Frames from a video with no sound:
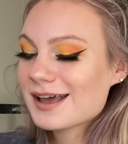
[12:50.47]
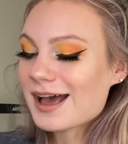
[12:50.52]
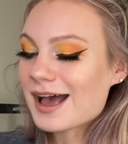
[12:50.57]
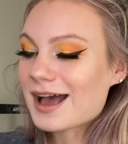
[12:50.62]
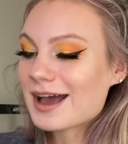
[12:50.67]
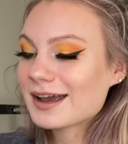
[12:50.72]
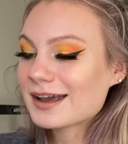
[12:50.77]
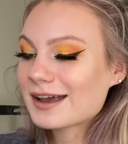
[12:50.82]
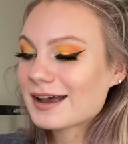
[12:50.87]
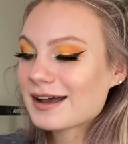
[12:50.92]

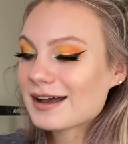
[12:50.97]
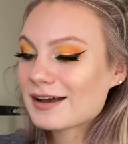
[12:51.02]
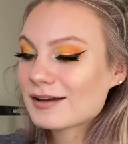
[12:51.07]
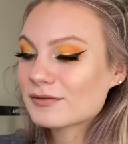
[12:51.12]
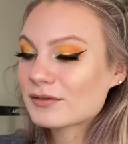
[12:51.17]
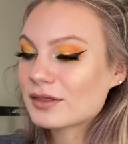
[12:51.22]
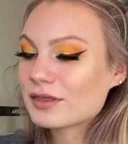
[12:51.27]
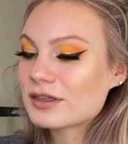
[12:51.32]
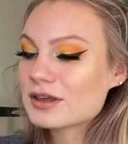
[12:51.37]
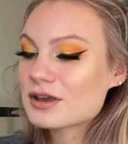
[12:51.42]
I
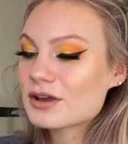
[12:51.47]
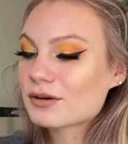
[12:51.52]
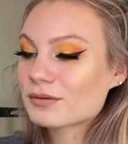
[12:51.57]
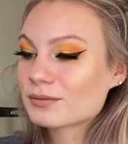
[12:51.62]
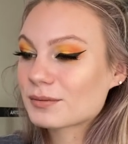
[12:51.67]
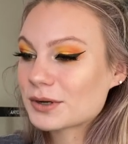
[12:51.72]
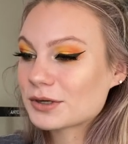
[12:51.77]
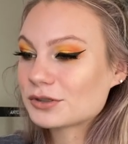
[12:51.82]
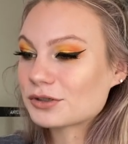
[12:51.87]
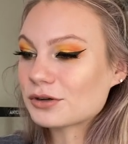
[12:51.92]
have the
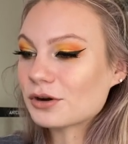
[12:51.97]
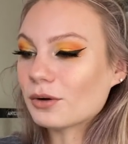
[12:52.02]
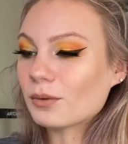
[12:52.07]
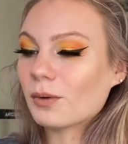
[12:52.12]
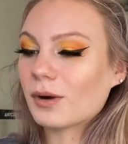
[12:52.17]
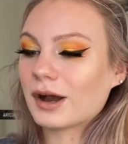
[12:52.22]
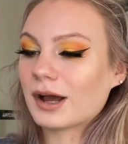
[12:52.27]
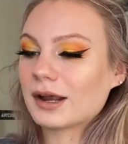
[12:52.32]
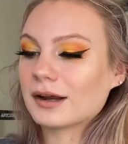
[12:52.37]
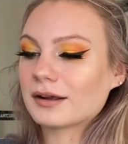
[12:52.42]
original
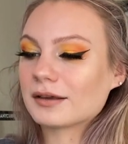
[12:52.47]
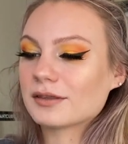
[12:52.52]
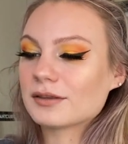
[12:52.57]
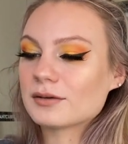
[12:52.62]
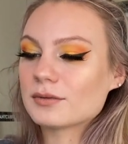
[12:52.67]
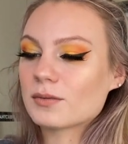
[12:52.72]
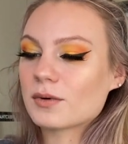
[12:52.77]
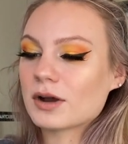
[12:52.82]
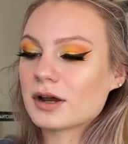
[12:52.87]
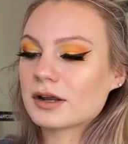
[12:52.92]
one, the
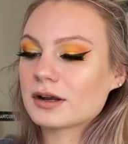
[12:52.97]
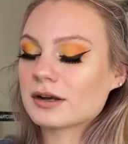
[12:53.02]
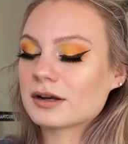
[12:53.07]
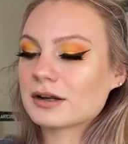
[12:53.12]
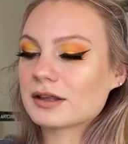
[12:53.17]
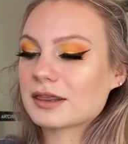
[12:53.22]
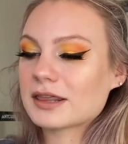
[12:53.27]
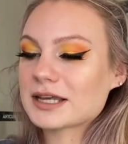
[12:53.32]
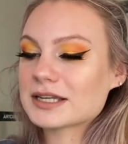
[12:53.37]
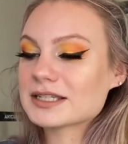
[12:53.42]
one
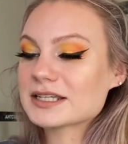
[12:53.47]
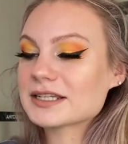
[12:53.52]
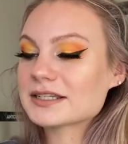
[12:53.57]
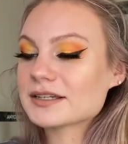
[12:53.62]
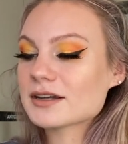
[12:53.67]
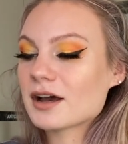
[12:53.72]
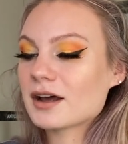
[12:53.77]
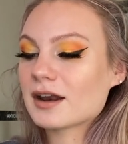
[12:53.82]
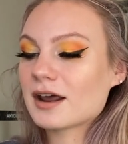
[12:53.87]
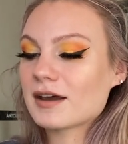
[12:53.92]
that does
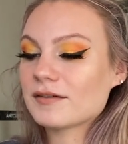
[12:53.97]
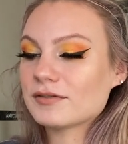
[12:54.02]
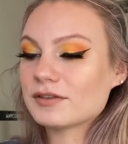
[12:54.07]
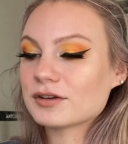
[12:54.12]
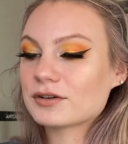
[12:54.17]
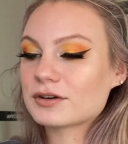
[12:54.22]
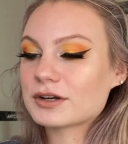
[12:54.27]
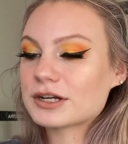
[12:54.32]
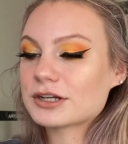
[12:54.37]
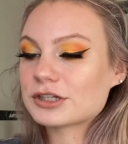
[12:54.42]
not have the
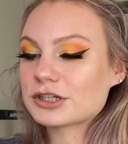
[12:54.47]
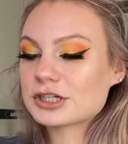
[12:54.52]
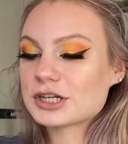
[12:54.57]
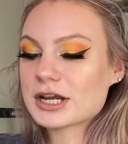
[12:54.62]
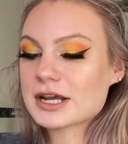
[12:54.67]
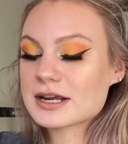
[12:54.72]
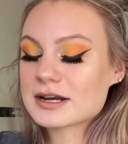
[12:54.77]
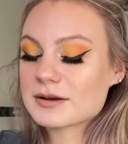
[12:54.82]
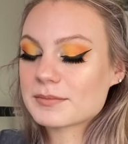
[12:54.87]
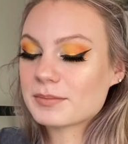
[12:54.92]
green
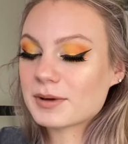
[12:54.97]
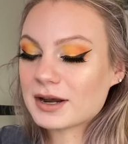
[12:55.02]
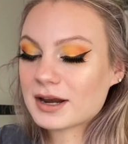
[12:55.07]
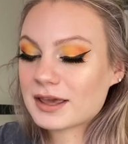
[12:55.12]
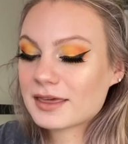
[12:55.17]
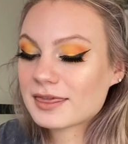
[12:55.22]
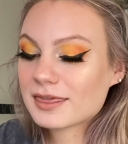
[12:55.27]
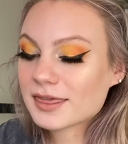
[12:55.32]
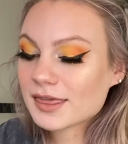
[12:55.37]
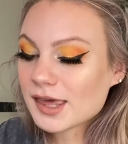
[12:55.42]
shade, but
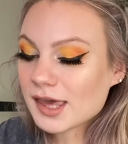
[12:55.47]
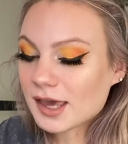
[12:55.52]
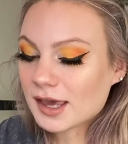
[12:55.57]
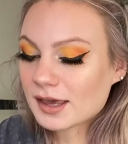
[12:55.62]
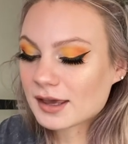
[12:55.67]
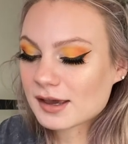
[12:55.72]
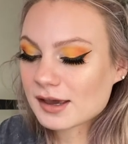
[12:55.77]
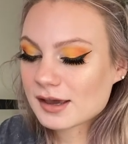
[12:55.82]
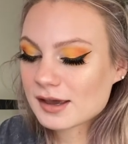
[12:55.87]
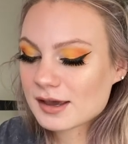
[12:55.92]
I
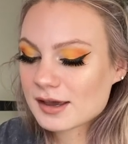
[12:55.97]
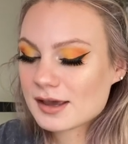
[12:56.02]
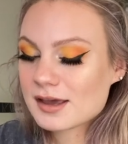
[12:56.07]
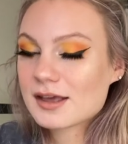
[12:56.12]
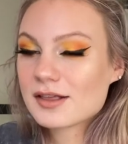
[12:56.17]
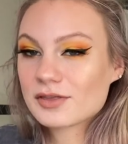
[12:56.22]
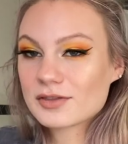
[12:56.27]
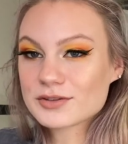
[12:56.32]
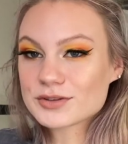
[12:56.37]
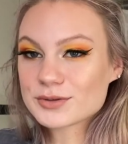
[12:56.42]
think
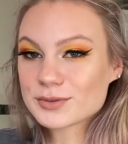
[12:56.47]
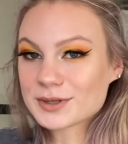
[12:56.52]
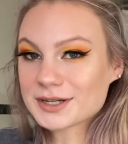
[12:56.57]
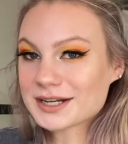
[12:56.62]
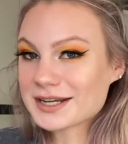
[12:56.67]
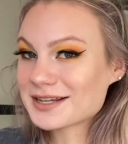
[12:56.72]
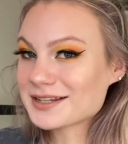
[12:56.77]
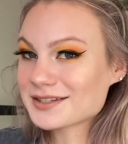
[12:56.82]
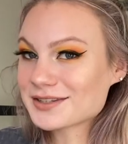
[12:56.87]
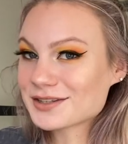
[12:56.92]
this one
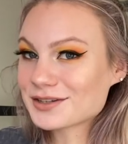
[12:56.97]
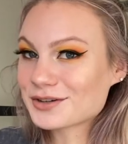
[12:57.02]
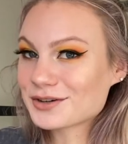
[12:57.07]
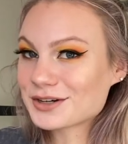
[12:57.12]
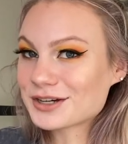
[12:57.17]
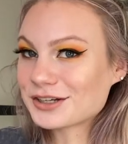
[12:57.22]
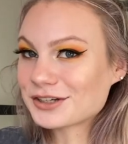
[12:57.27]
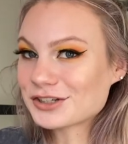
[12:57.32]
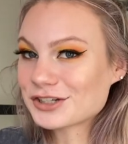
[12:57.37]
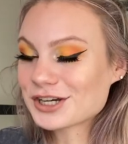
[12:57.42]
has the
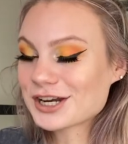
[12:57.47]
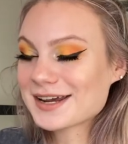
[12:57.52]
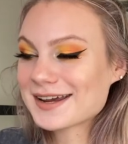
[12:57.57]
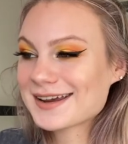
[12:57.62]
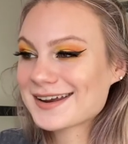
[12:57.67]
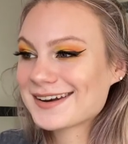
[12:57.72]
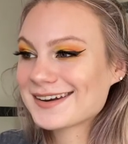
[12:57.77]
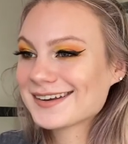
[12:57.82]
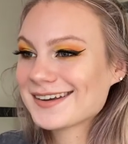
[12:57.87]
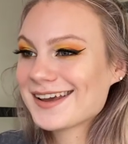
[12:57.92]
green
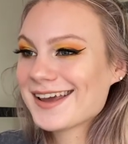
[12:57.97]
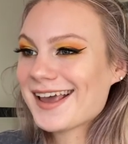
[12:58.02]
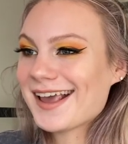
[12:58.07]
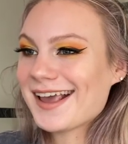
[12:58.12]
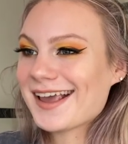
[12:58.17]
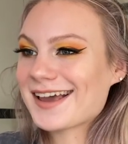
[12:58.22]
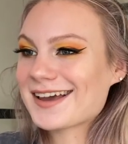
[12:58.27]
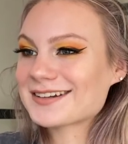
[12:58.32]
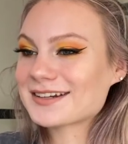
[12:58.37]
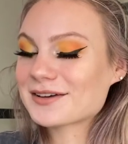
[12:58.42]
shade,
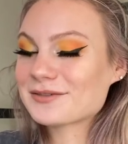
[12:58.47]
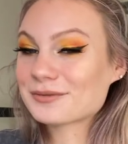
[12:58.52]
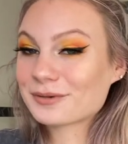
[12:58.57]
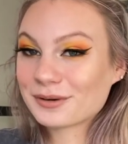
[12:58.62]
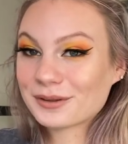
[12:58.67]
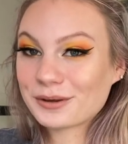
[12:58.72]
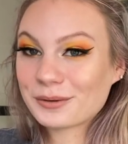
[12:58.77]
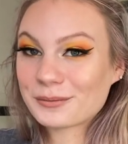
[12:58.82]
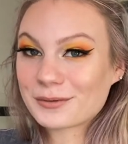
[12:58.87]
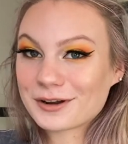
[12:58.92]
and I
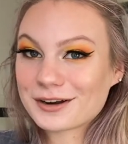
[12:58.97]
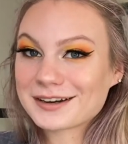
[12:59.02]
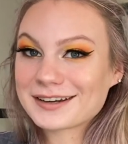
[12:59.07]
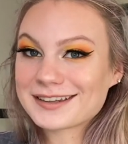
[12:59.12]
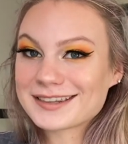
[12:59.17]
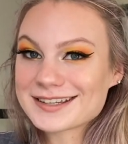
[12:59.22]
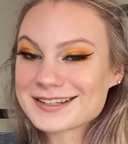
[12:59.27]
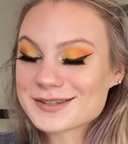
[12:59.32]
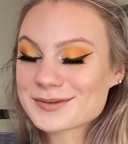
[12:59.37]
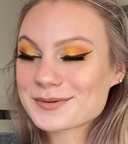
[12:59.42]
really wanted
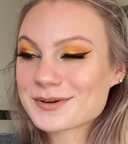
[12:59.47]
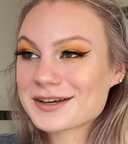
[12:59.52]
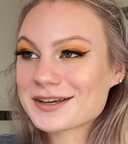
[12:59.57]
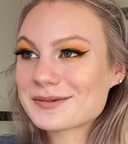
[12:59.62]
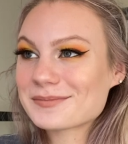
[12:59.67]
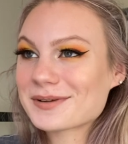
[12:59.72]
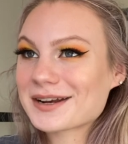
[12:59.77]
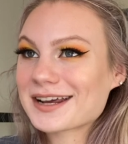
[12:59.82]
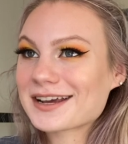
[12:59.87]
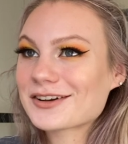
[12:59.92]
this one,
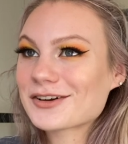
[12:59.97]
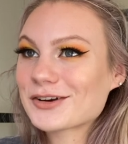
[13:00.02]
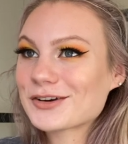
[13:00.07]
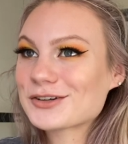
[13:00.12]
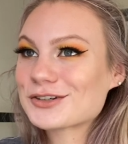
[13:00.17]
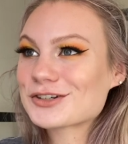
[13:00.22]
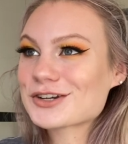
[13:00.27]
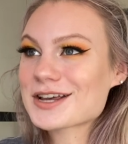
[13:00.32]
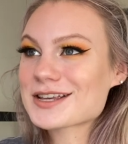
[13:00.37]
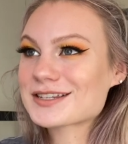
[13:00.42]
but I
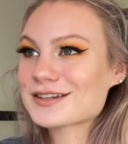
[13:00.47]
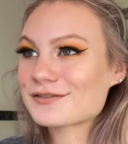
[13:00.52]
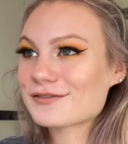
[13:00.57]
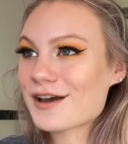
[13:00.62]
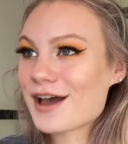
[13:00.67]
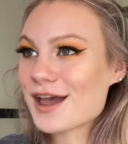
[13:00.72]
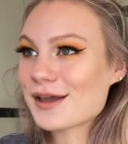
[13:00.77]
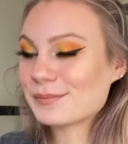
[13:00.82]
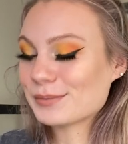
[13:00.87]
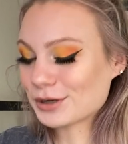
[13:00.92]
couldn't
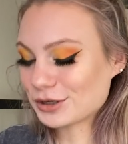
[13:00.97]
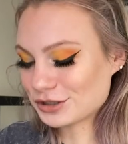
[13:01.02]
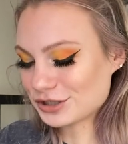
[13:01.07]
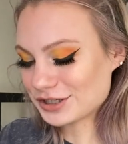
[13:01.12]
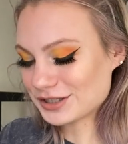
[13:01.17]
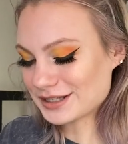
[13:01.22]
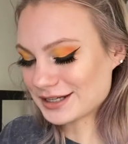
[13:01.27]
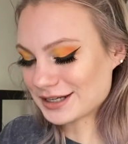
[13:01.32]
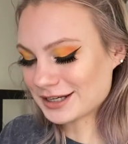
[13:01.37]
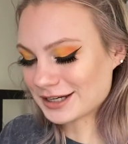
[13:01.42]
justify
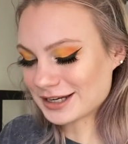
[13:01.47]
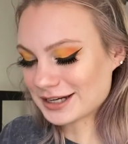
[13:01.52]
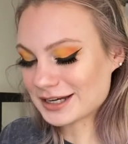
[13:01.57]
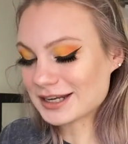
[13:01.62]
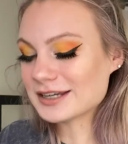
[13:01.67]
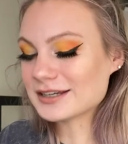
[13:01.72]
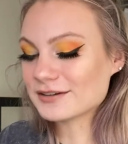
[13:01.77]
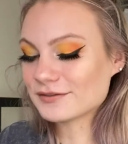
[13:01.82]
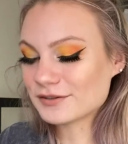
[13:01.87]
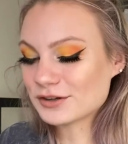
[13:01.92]
purchasing an
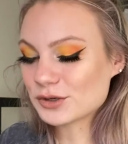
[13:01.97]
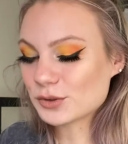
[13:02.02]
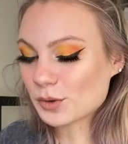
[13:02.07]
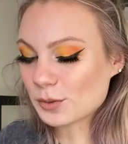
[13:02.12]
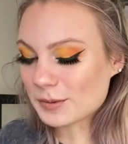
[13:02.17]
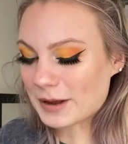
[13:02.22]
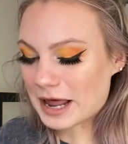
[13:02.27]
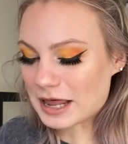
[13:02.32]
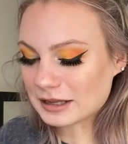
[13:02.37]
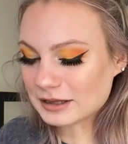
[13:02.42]
individual
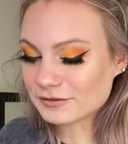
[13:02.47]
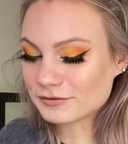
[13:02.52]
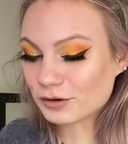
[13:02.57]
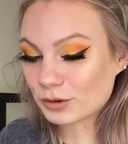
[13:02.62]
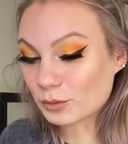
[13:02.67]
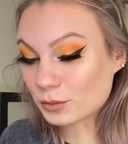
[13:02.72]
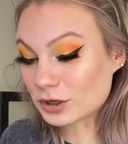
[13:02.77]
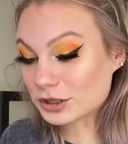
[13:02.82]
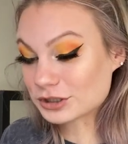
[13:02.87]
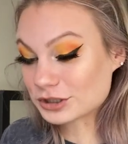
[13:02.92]
palette for
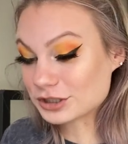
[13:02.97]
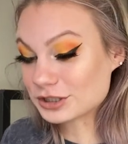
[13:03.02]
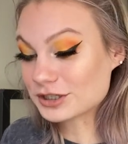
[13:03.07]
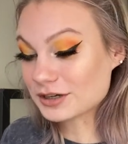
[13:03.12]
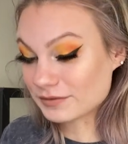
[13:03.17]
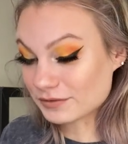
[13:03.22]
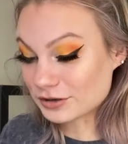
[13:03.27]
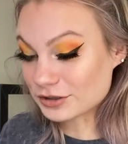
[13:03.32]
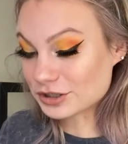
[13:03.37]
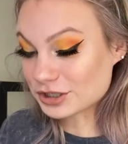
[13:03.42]
one
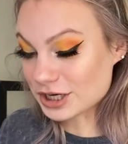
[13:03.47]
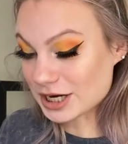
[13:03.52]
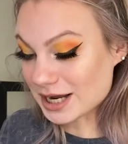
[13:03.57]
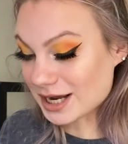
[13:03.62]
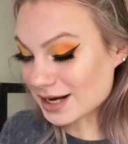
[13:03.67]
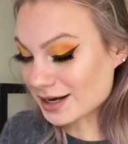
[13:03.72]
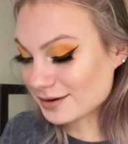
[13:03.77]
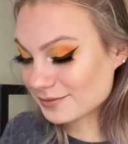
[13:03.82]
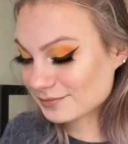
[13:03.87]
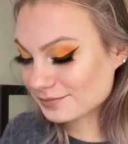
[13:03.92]
different
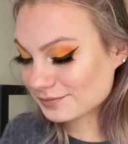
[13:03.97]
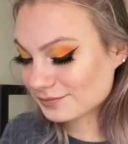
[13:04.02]
shade.